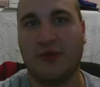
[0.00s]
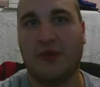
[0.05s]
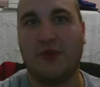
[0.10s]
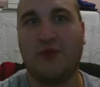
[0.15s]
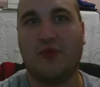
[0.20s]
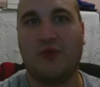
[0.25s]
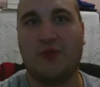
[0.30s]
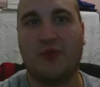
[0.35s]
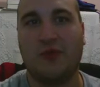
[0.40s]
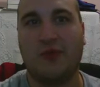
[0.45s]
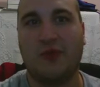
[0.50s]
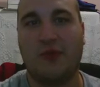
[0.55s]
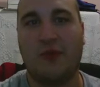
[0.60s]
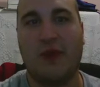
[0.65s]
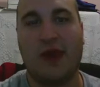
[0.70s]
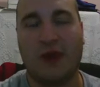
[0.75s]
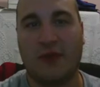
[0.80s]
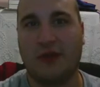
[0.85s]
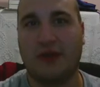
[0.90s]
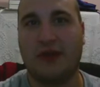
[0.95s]
no, no
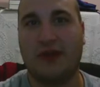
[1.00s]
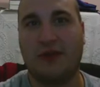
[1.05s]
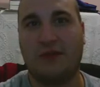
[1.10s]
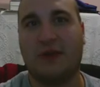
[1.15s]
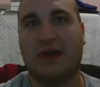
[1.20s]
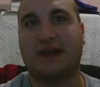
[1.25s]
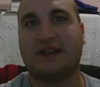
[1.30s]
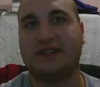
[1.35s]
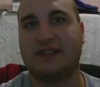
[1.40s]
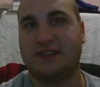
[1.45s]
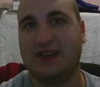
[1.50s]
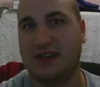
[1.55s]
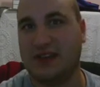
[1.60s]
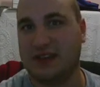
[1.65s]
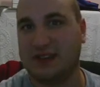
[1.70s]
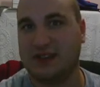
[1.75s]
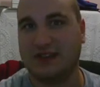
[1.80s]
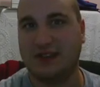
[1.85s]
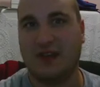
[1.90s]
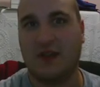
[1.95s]
matter what anybody
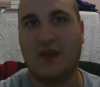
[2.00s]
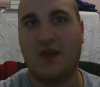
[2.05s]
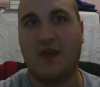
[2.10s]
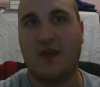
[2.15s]
says,